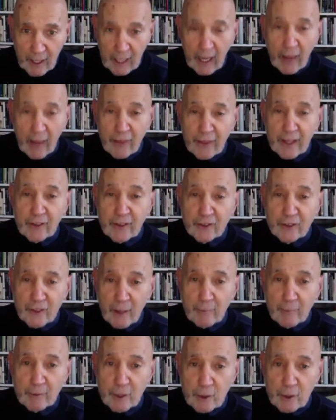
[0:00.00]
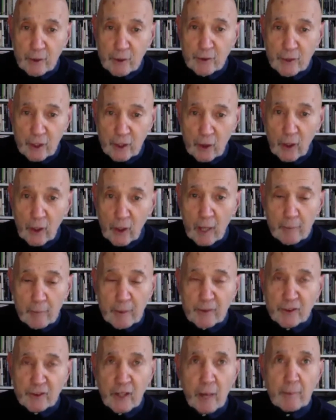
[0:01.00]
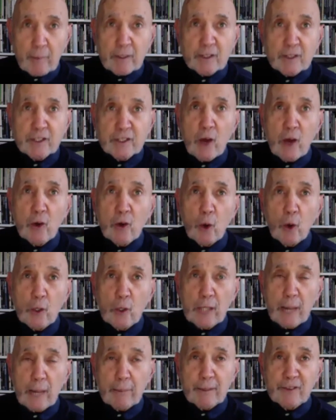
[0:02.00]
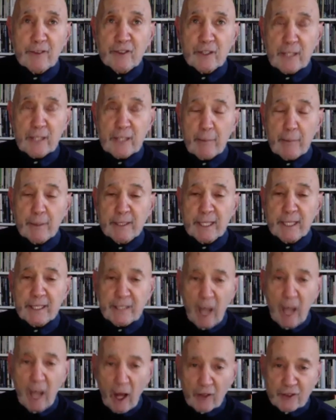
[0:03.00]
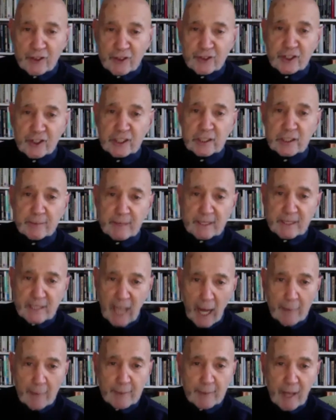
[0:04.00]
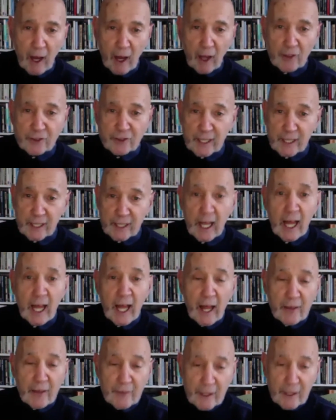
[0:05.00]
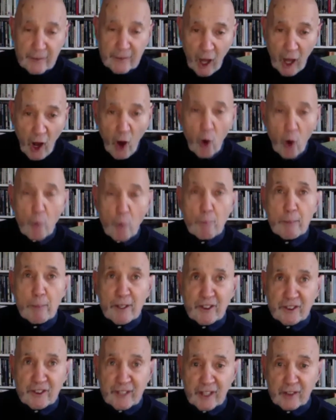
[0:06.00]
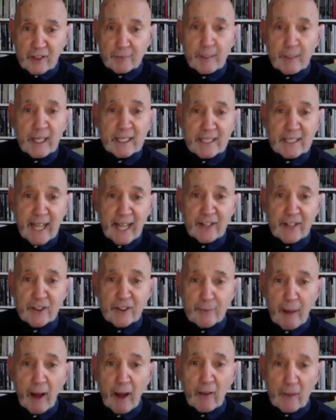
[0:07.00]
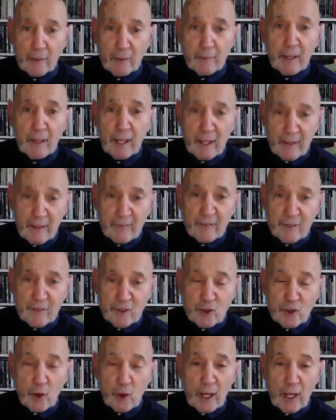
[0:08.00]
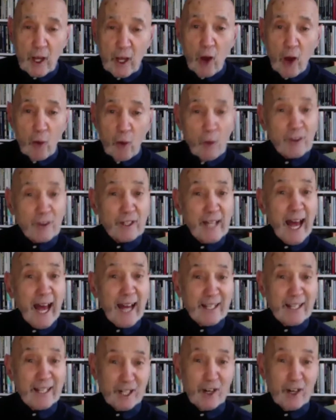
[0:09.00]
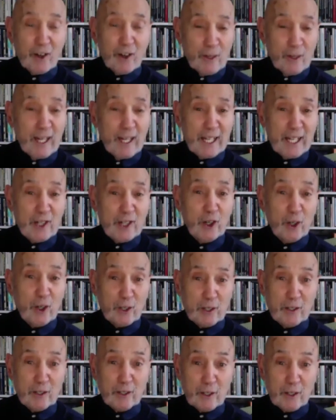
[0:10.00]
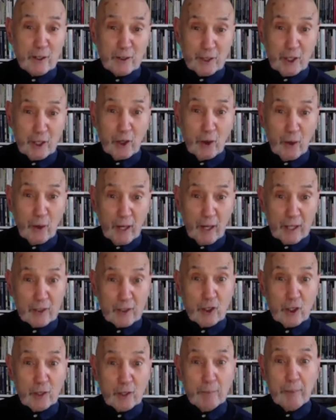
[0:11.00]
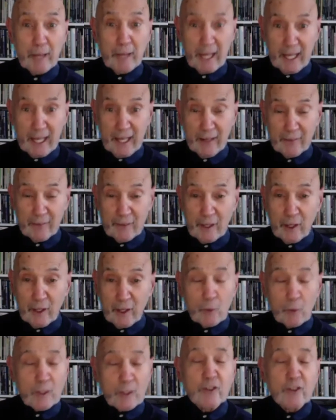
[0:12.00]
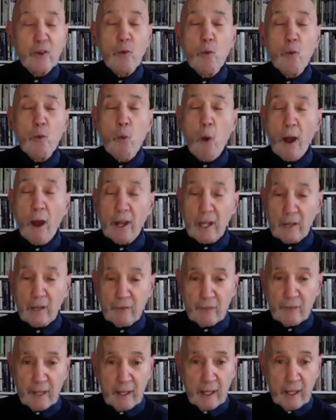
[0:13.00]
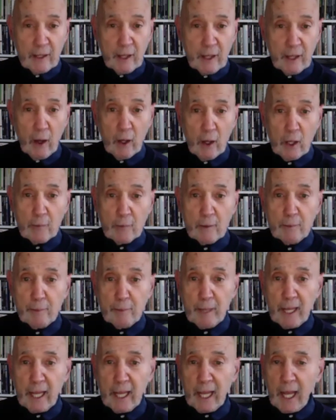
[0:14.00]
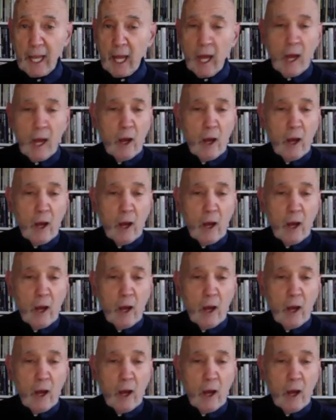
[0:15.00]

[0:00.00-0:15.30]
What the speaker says: And I think some do, but some are so caught up in celebrity and narcissism and typecasting that the whole business militates about them doing what an actor really could do and could be, which is a wonderful, human being,